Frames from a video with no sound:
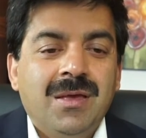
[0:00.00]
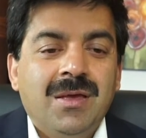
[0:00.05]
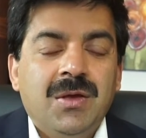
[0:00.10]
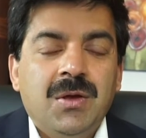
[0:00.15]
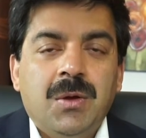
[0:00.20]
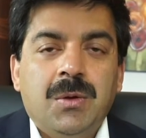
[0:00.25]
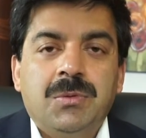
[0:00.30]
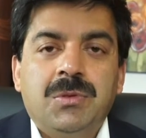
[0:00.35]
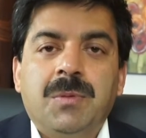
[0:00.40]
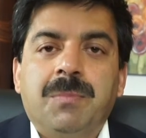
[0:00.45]

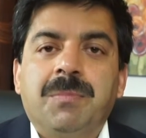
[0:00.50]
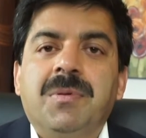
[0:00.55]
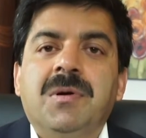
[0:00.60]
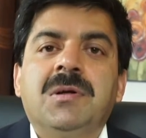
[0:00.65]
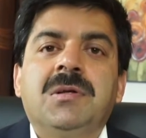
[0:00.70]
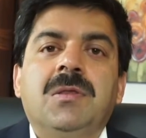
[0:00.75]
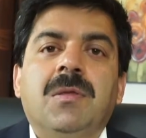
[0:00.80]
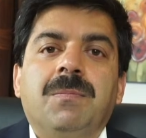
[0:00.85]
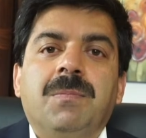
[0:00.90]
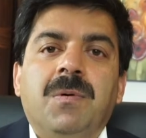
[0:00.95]

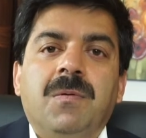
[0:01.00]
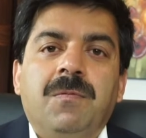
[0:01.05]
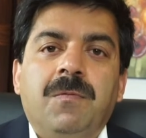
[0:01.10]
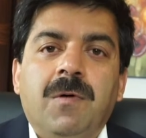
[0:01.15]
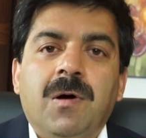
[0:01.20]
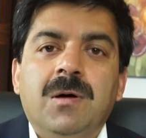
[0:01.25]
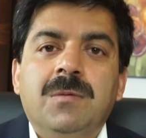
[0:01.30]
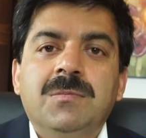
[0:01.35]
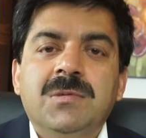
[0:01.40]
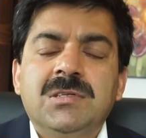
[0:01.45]
But the
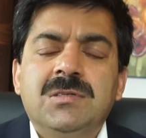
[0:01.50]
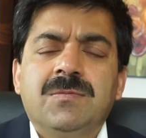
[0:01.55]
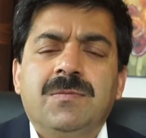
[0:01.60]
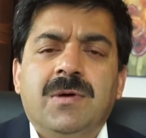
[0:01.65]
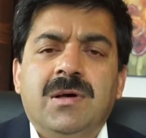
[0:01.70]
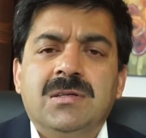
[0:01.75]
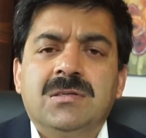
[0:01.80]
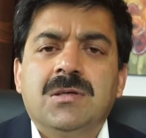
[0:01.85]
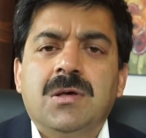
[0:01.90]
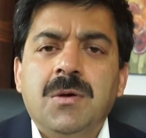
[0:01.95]
performance
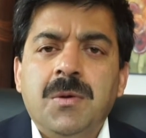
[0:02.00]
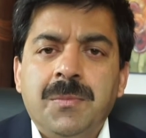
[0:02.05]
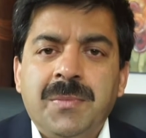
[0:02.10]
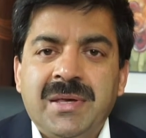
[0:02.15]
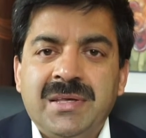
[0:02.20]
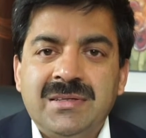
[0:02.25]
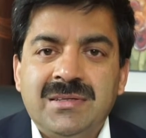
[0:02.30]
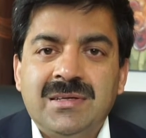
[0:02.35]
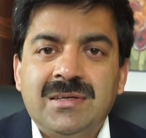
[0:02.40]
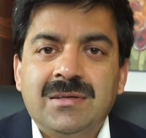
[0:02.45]
was
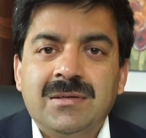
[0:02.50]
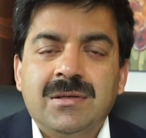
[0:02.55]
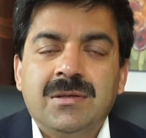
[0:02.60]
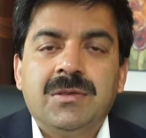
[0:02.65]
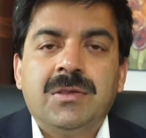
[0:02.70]
amazing.